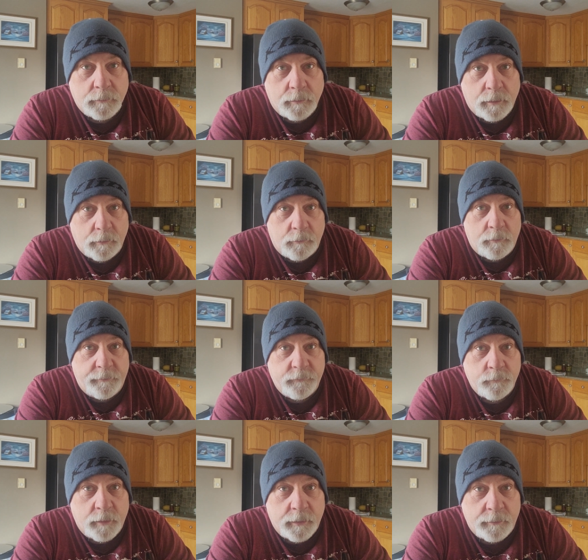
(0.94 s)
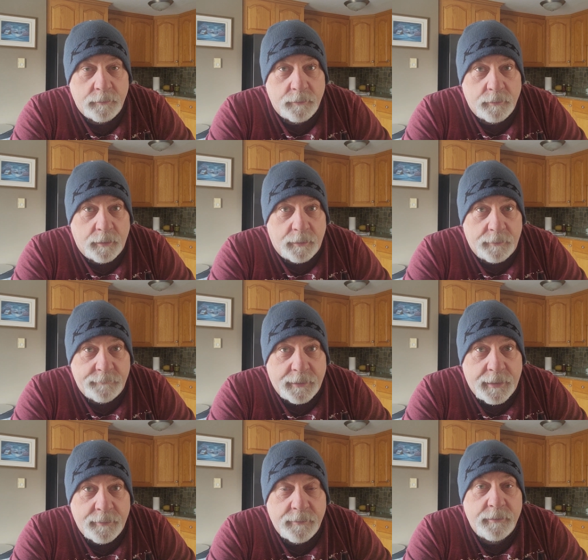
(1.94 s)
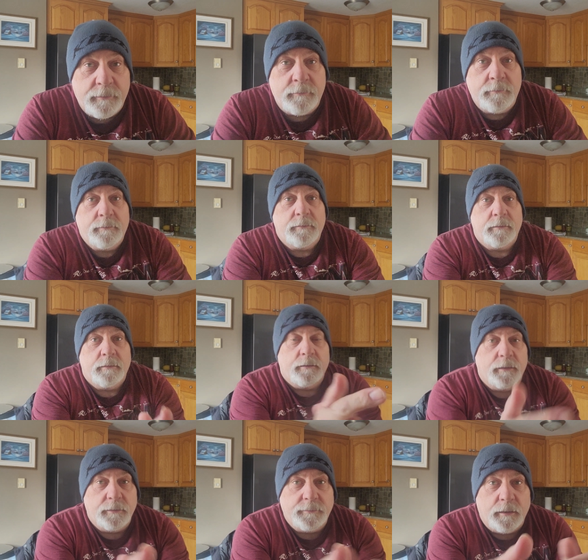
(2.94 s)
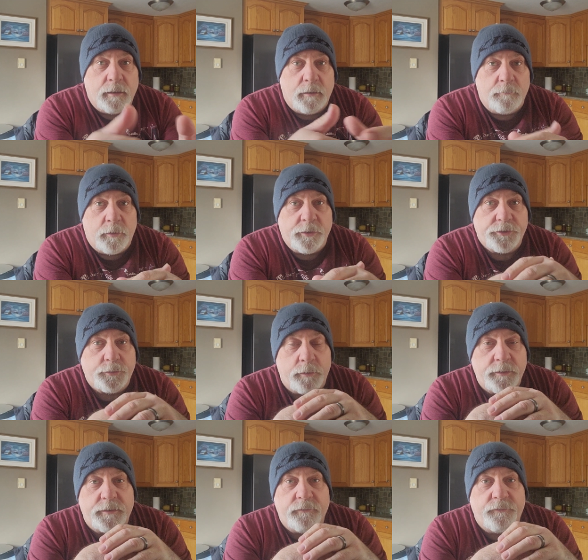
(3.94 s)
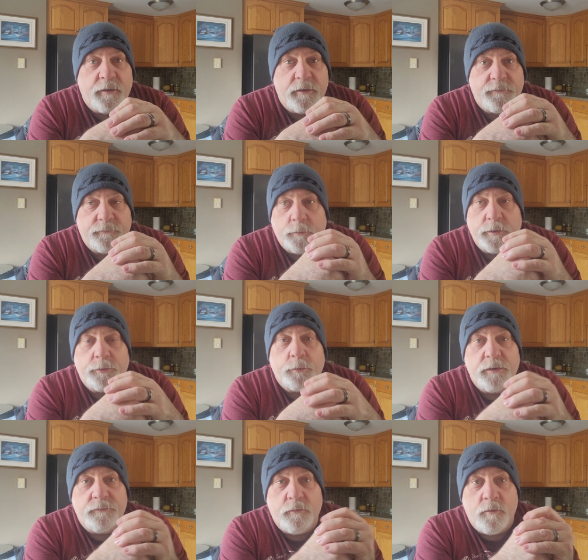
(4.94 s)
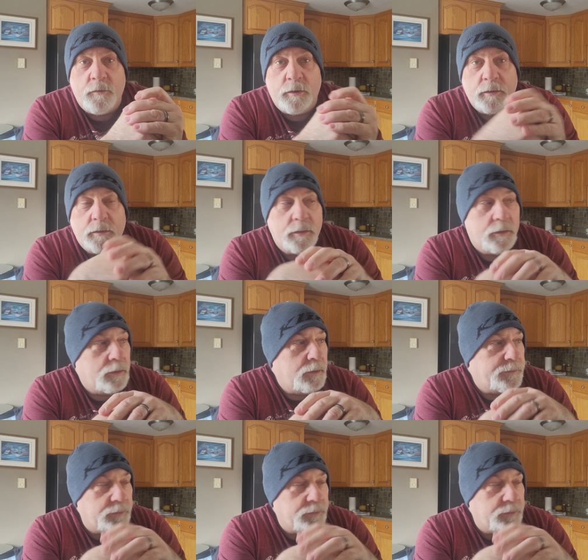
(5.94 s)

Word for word: Hello everyone, uh, Dan here. It's uh, March 25th, 2024. It's